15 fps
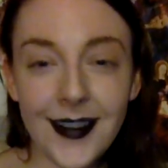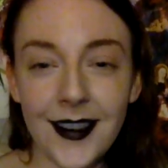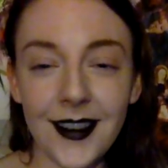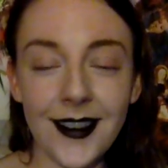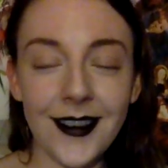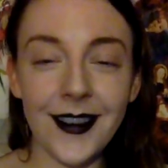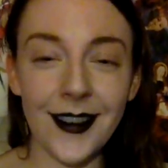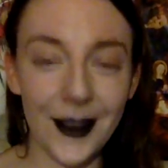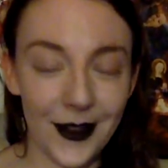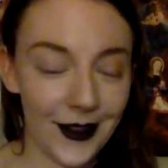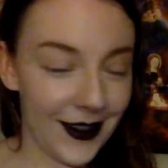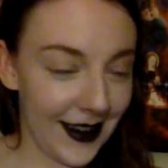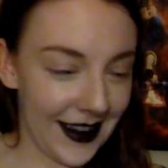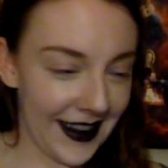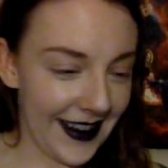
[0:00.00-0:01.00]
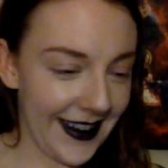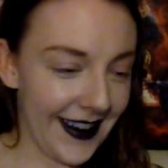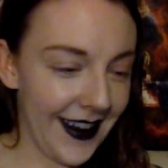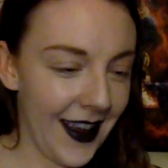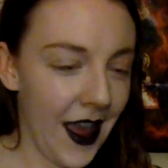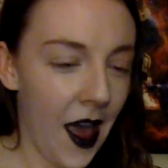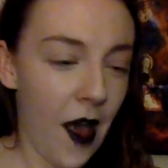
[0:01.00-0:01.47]
deluded
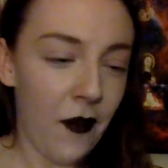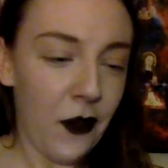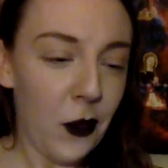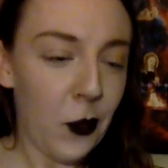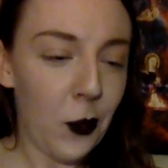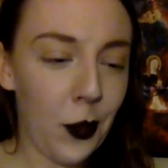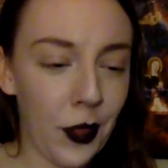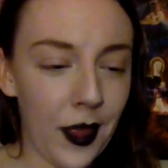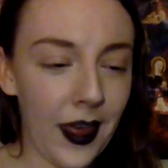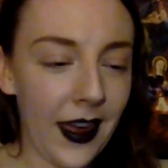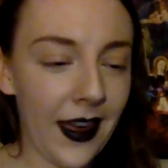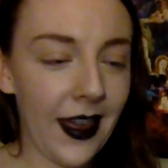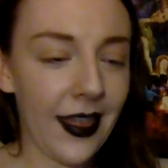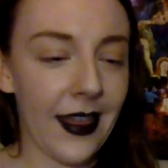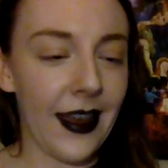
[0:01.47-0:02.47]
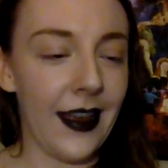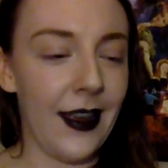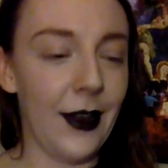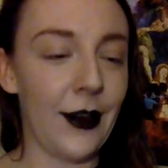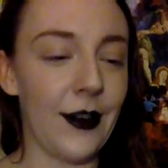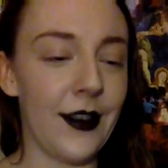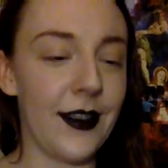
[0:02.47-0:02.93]
if you think that
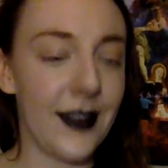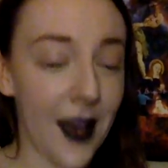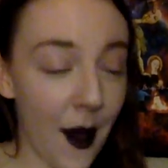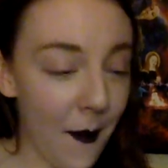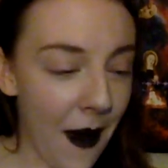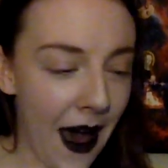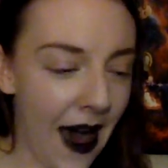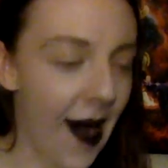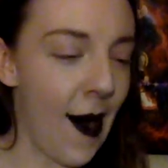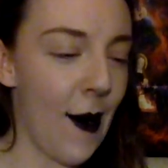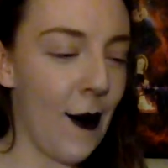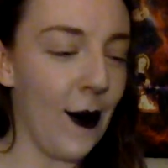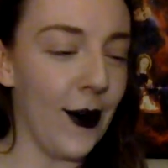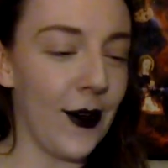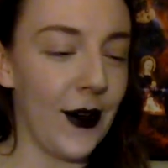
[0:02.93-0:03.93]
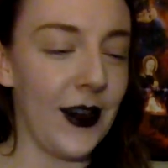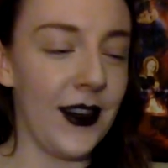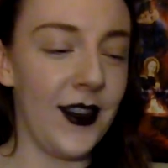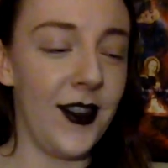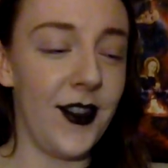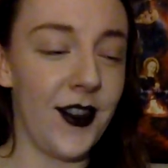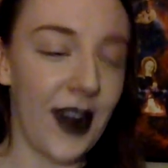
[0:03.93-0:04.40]
you're somehow going
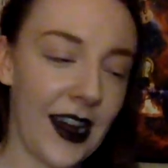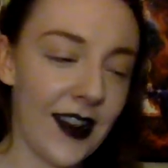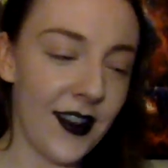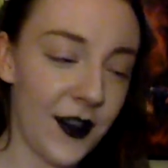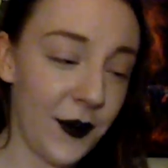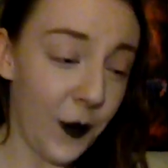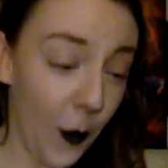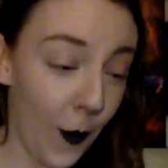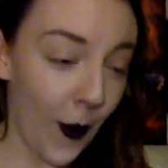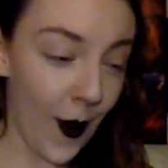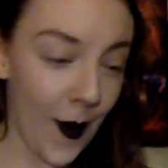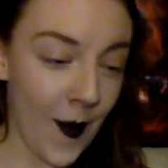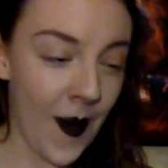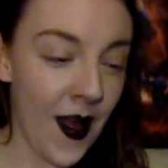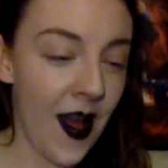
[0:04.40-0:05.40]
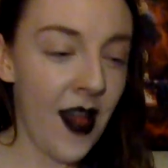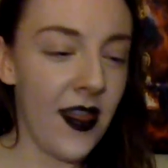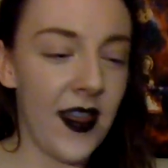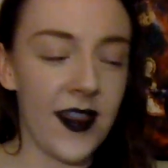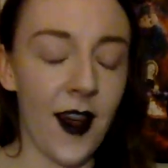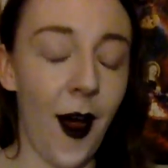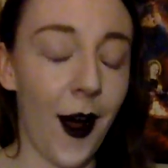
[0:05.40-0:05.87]
to transform
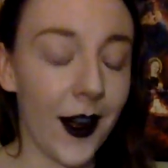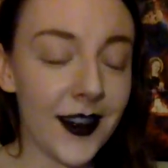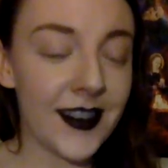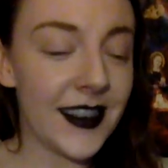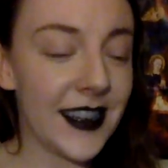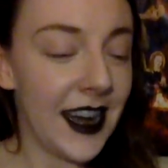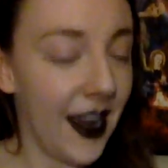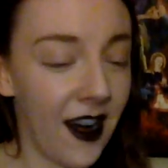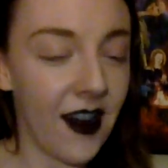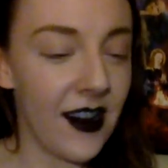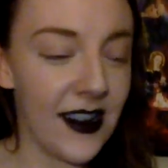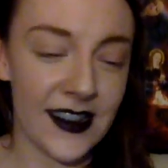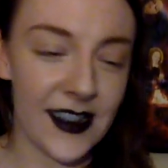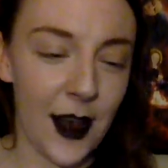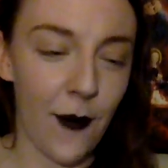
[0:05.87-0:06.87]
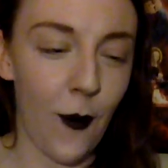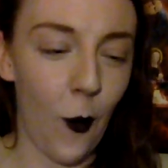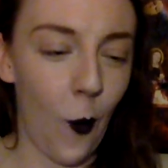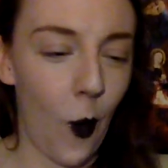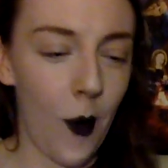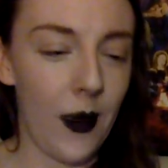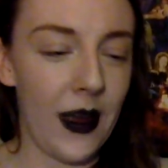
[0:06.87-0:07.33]
this art terrorist of a
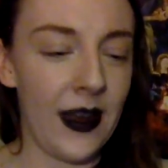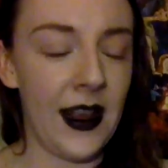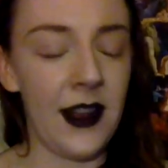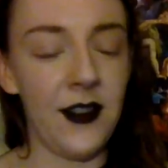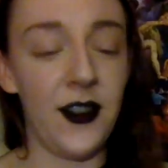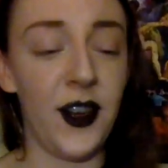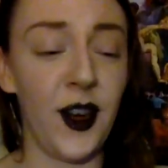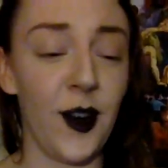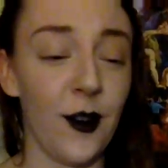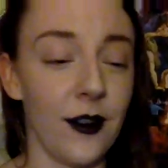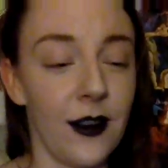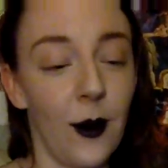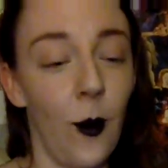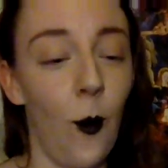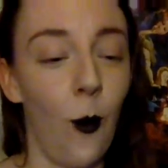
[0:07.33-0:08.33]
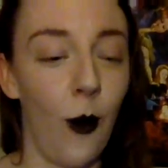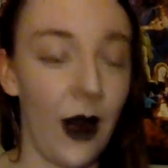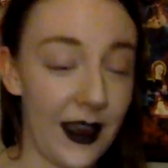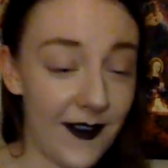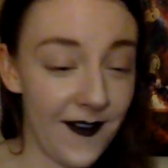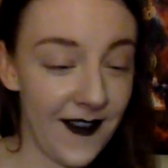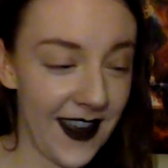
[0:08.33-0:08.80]
woman into your little
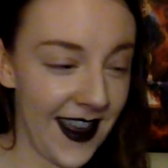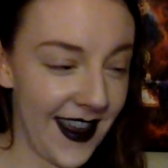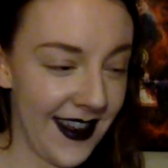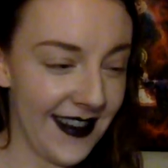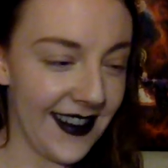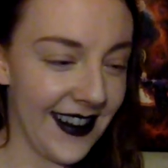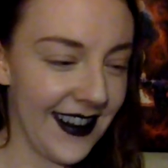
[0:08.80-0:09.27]
wifey.